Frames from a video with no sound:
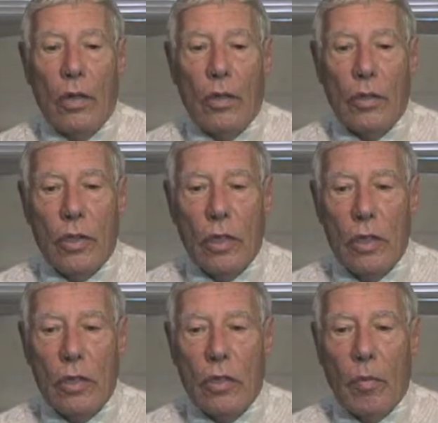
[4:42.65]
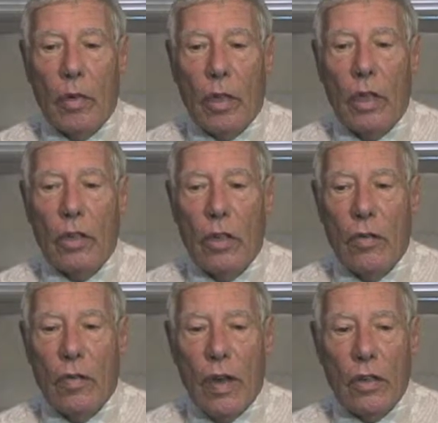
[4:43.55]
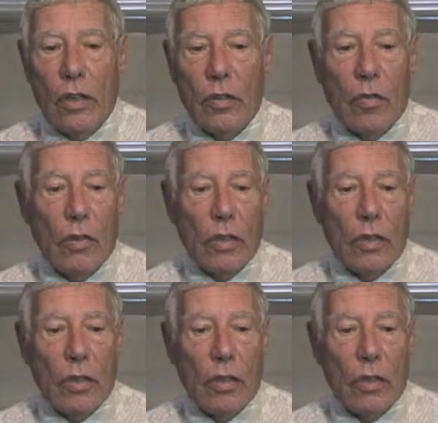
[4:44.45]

intercede in supplication and fasting for